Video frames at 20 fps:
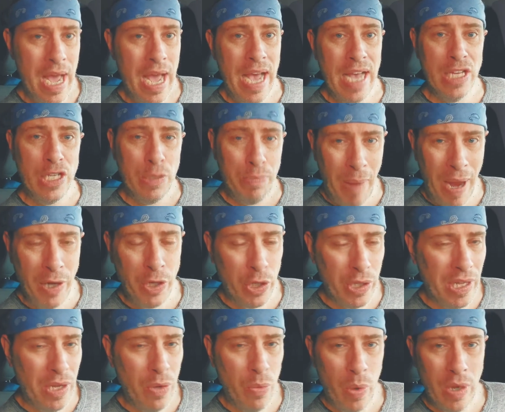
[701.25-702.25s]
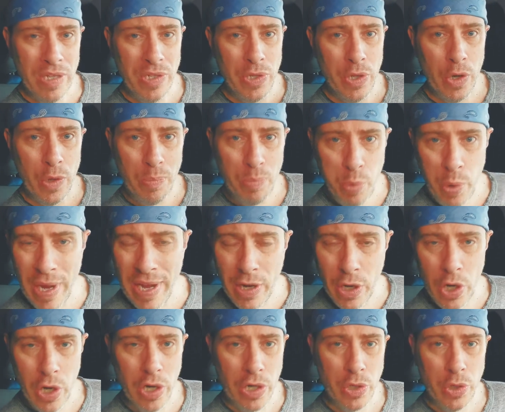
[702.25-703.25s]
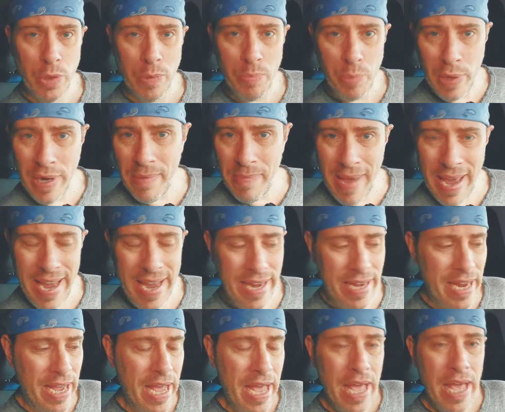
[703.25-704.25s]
especially ones that are pre-cooked or pre-made,